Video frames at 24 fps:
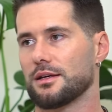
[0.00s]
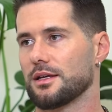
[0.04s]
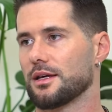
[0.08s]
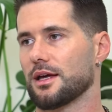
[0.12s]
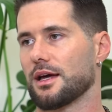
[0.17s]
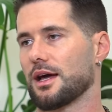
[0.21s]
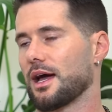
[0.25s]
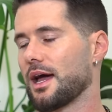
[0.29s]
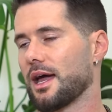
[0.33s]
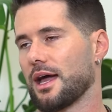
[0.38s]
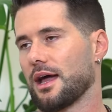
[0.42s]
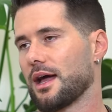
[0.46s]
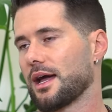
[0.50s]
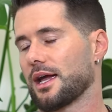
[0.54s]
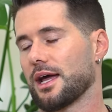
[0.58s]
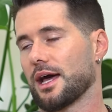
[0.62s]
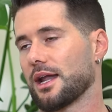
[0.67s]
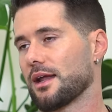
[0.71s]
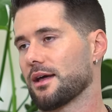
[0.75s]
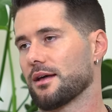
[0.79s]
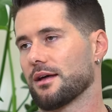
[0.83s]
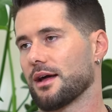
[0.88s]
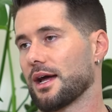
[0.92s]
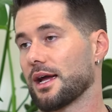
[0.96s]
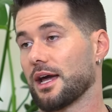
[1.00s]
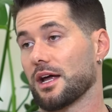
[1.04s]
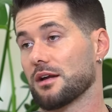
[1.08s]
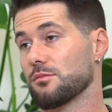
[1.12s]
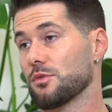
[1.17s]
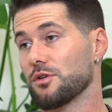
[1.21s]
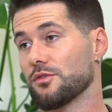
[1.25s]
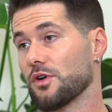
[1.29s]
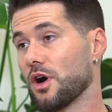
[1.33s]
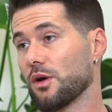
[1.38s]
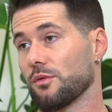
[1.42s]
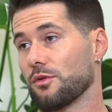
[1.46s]
uh, I, I gotta I
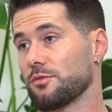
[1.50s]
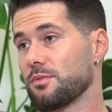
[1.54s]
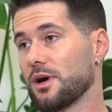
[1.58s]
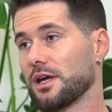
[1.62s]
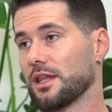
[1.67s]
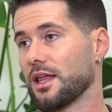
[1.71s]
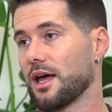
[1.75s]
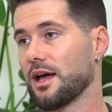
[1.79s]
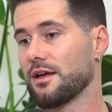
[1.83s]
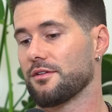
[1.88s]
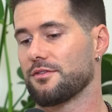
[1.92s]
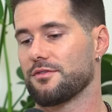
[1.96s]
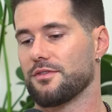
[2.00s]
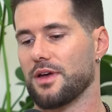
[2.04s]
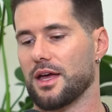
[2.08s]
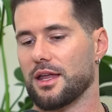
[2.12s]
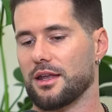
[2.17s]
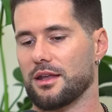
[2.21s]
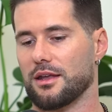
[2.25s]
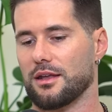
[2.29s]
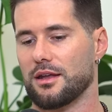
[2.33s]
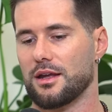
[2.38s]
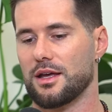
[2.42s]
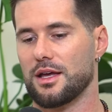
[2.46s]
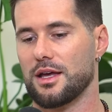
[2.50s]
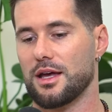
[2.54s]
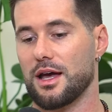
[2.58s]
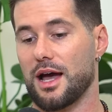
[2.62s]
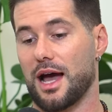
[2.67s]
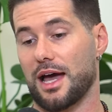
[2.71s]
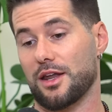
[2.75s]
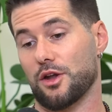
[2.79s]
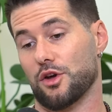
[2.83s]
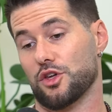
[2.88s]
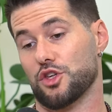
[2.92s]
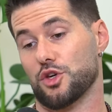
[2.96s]
gotta move on with my life. And
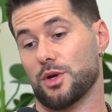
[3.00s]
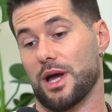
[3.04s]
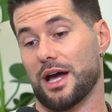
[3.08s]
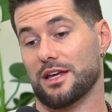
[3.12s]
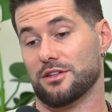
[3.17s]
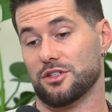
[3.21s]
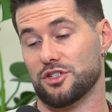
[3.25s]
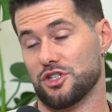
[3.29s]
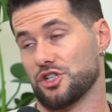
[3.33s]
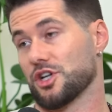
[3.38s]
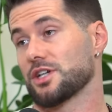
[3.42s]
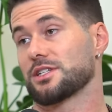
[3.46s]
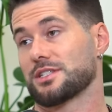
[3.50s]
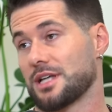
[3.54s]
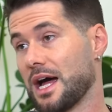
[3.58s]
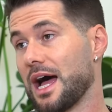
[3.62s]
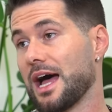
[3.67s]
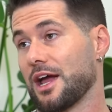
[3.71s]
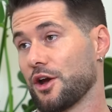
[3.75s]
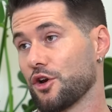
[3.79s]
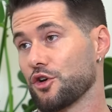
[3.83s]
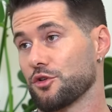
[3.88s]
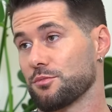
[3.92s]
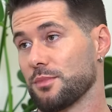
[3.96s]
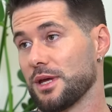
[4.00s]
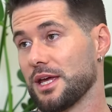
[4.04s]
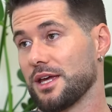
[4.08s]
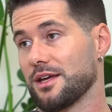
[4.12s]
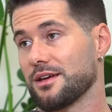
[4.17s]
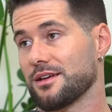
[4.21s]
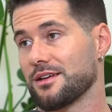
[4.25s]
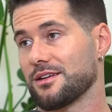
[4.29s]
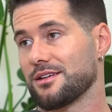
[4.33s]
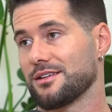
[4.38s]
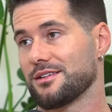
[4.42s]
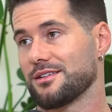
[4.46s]
I know you guys just hired
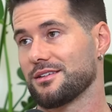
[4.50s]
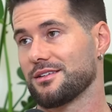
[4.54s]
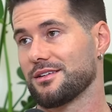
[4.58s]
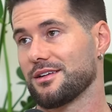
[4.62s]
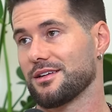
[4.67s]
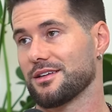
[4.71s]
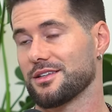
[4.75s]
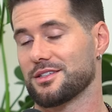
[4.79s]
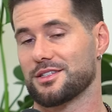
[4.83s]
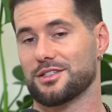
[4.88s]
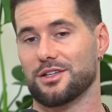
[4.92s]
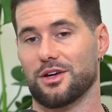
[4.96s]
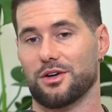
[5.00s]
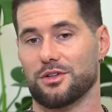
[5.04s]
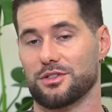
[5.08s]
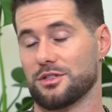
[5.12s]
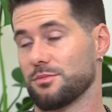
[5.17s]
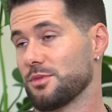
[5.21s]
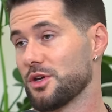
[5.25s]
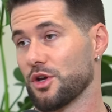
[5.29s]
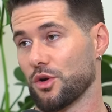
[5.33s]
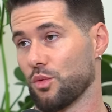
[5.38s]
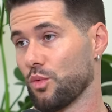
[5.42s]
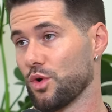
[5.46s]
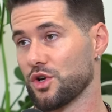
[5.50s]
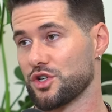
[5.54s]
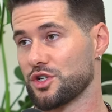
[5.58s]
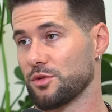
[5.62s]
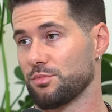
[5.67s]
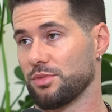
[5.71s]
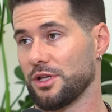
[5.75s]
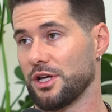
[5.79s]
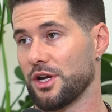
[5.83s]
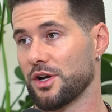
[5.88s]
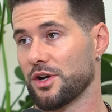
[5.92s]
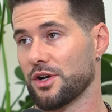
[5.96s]
me so to be your
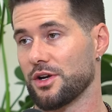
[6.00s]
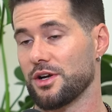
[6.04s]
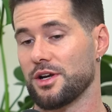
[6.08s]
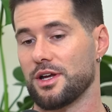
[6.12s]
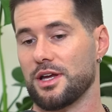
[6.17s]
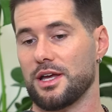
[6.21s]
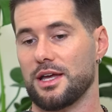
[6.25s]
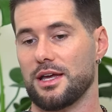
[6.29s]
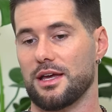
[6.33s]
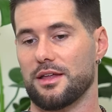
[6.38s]
worship leader.